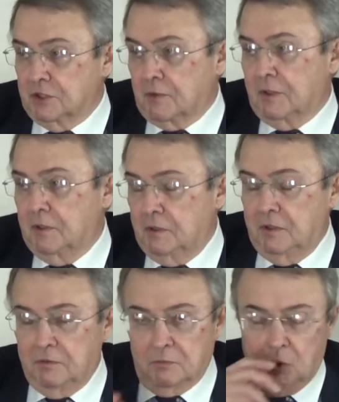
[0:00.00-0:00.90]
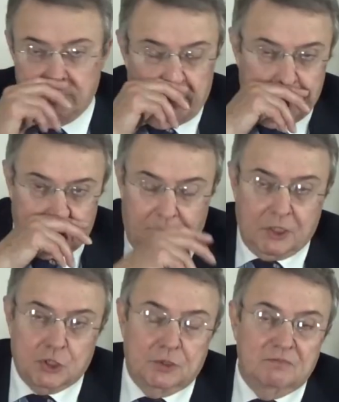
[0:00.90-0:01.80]
That's where you, are moved in that
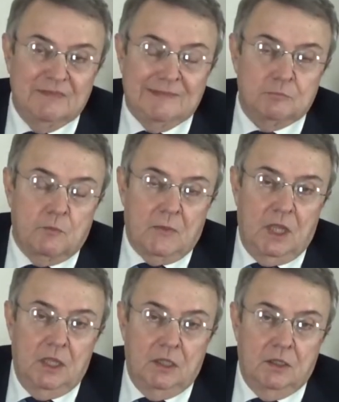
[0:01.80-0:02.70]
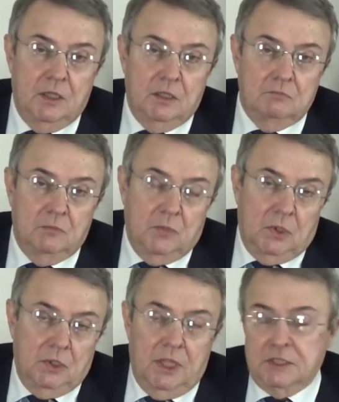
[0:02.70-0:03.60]
direction, and uh,
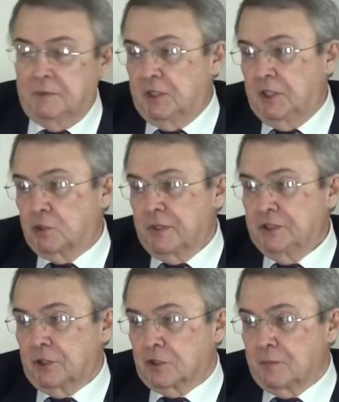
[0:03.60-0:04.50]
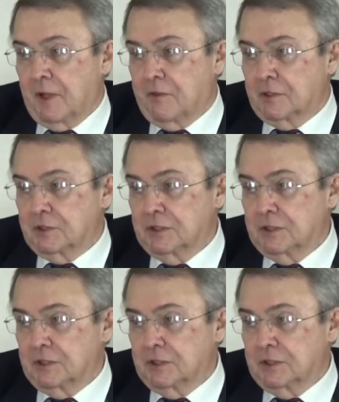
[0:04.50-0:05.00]
they asked me to teach research methods.